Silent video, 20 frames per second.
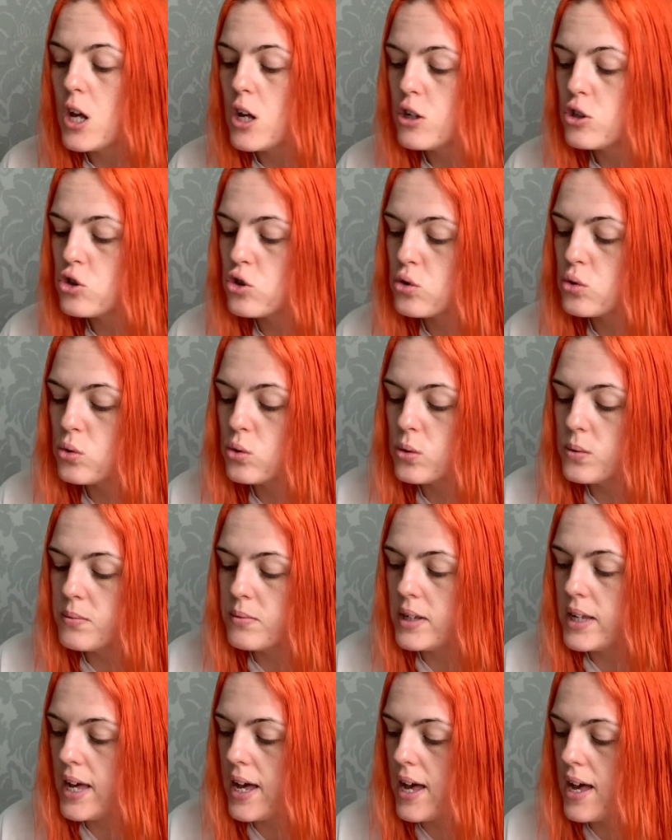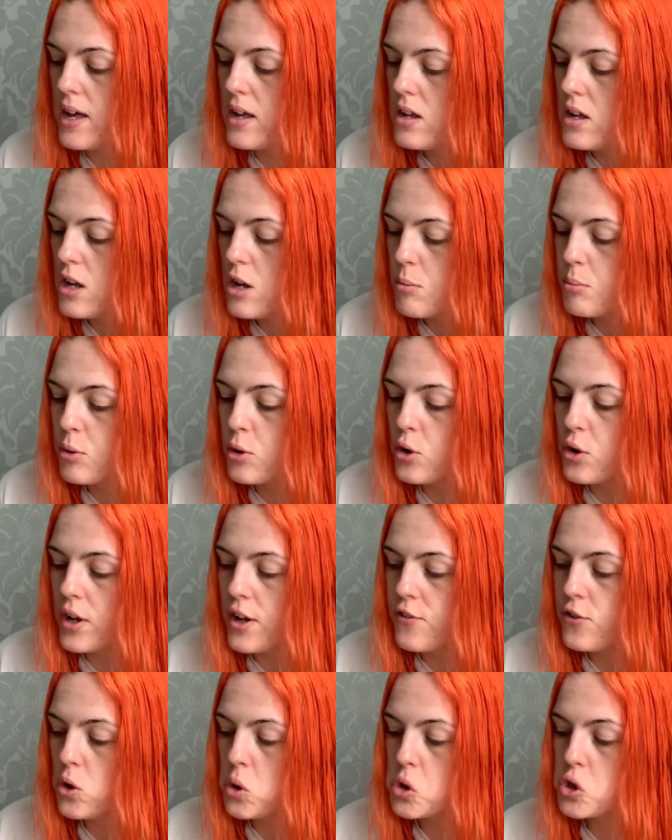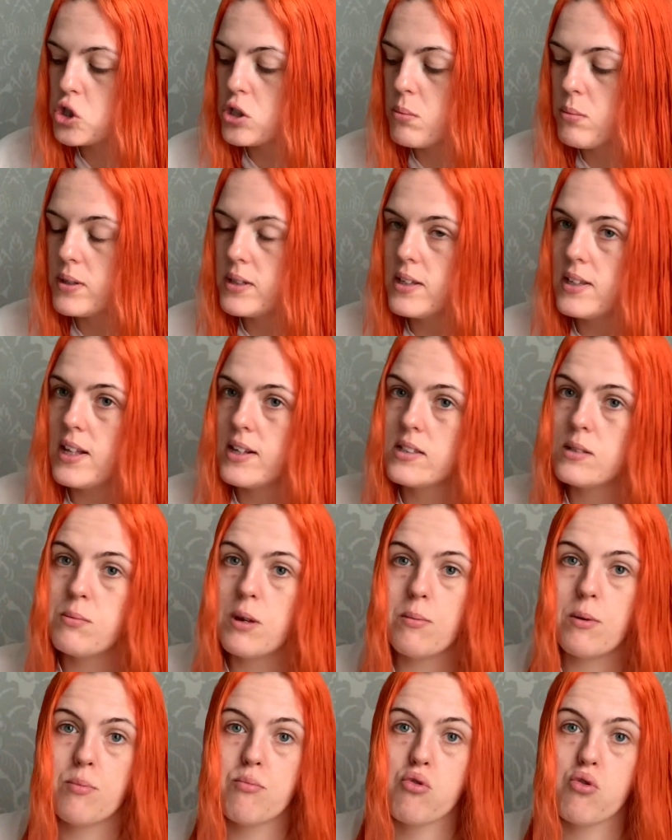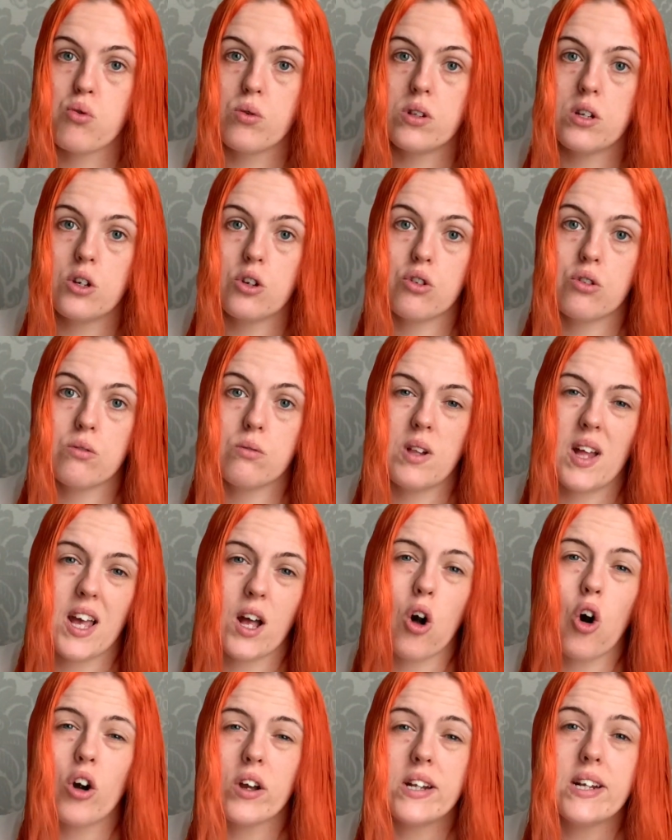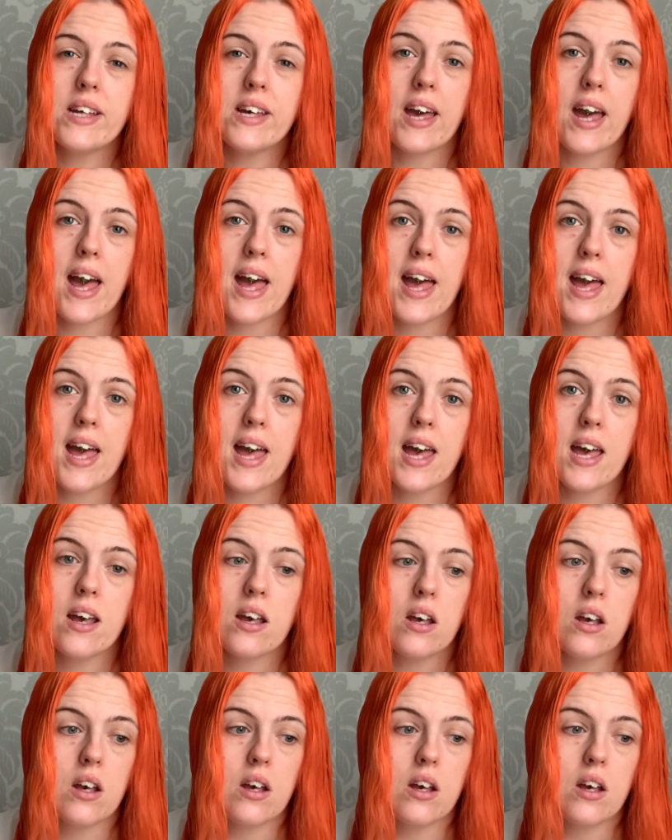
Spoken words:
So yeah, but if you're somebody that's maybe prone to like oily hair,